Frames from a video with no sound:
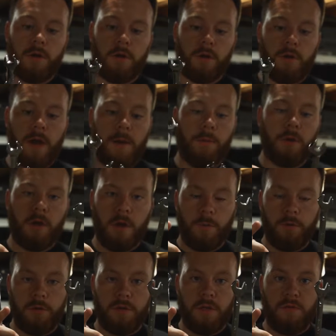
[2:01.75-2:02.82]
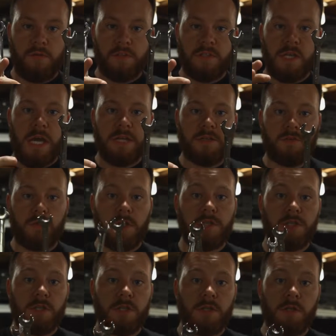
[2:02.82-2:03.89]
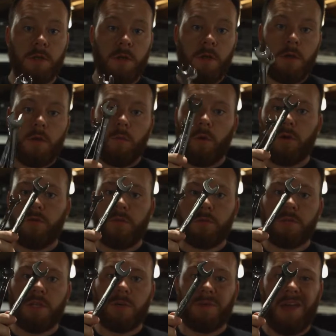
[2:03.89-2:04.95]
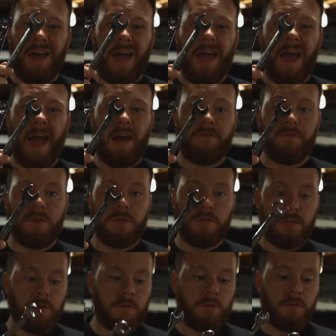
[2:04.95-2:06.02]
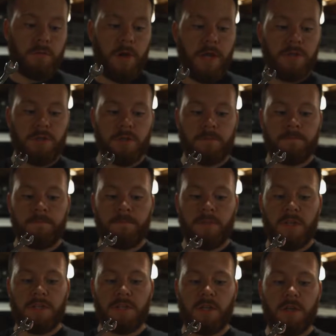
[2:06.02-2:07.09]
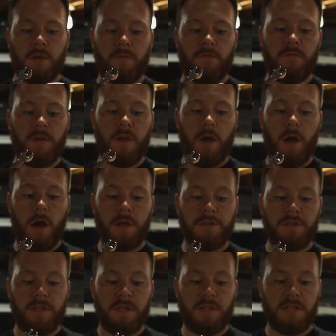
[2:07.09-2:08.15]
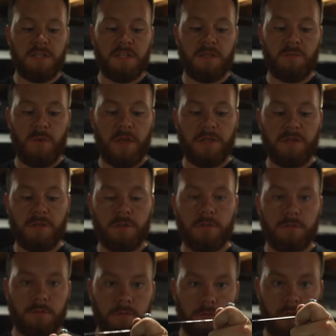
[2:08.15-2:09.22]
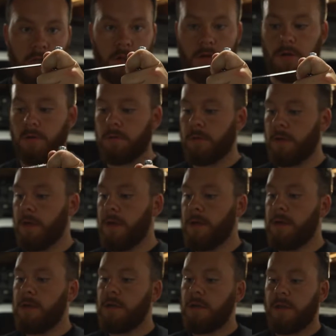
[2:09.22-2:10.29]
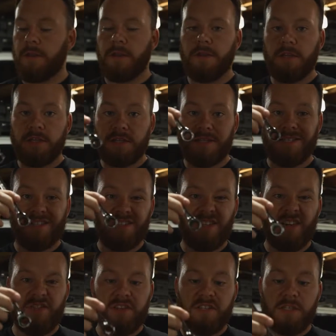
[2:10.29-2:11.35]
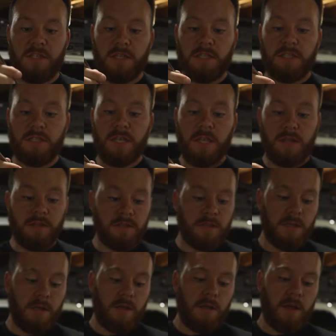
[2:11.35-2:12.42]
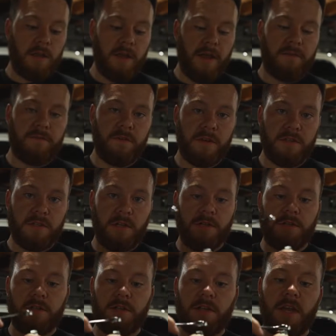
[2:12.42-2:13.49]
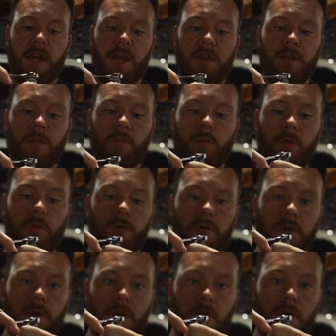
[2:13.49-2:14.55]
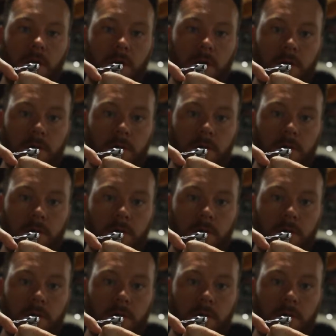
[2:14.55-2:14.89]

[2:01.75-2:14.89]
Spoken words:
going to grab a couple of different size wrenches. One of them is going to be a 1/2 inch wrench that's going to fit onto this spacer here, and then this is a 7/16, and that fits onto the head of the bolt here.